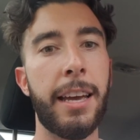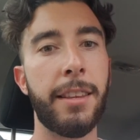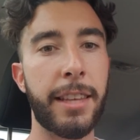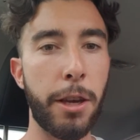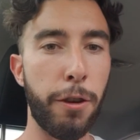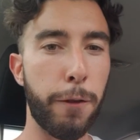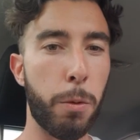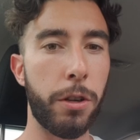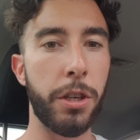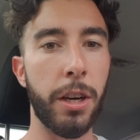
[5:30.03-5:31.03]
Thank you for
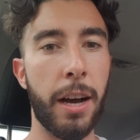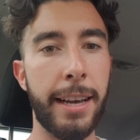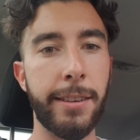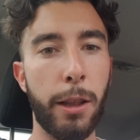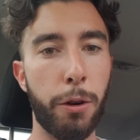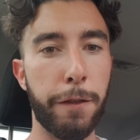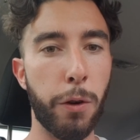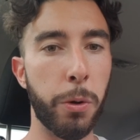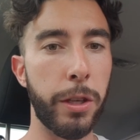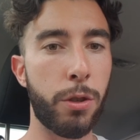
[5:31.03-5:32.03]
watching, guys. I look
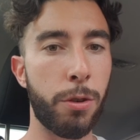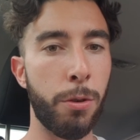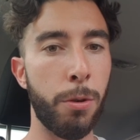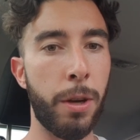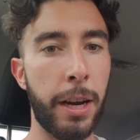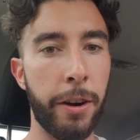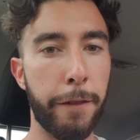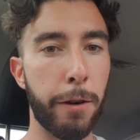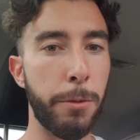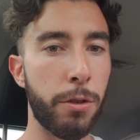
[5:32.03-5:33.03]
forward to hearing from you